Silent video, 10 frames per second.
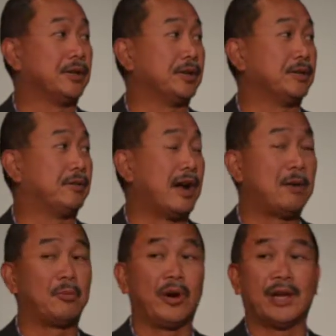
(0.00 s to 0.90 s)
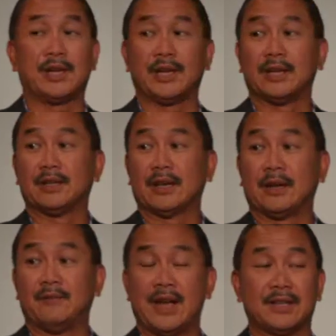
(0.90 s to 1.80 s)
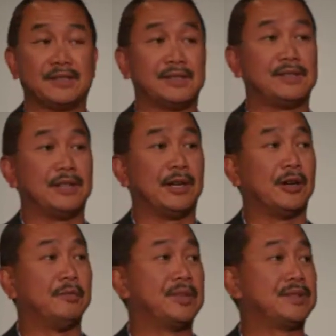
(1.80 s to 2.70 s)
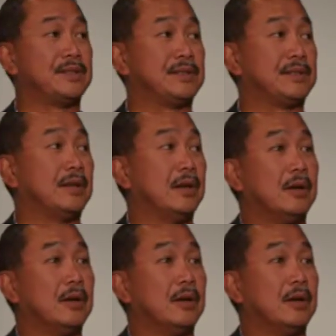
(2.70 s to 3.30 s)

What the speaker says: good groundbreaking advances in our business.